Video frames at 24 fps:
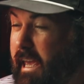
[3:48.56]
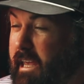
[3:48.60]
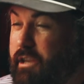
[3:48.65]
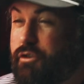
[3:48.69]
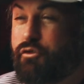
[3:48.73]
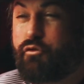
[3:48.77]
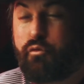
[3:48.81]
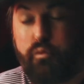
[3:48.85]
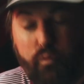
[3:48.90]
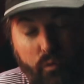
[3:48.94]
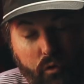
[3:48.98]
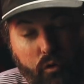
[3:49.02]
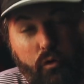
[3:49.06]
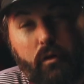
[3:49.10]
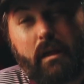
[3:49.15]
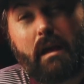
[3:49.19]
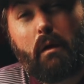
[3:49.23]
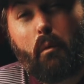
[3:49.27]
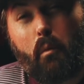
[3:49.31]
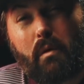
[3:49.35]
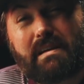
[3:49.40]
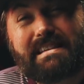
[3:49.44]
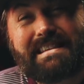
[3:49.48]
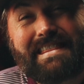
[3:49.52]
It truly
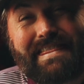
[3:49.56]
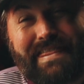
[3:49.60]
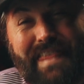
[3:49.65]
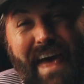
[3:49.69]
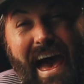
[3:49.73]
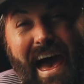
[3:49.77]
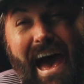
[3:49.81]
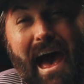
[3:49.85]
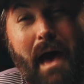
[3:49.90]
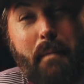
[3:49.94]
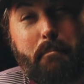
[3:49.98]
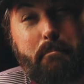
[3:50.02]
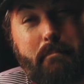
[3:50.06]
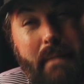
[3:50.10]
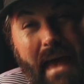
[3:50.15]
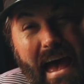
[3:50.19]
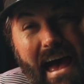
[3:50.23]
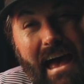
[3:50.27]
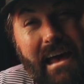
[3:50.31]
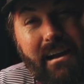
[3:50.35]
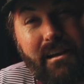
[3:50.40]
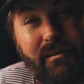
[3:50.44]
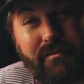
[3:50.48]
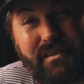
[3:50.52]
was that
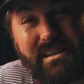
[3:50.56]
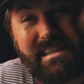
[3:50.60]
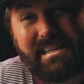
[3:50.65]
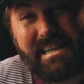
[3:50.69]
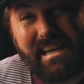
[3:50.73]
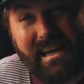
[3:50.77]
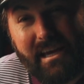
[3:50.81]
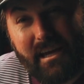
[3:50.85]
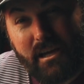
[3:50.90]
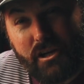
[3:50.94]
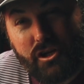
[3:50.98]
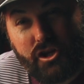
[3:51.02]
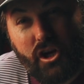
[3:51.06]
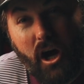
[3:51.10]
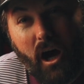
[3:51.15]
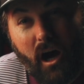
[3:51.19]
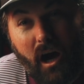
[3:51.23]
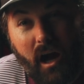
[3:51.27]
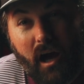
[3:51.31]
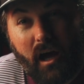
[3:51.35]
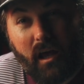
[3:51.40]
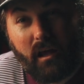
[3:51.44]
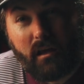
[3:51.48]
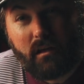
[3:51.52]
bad of a tee
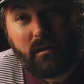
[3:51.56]
shot.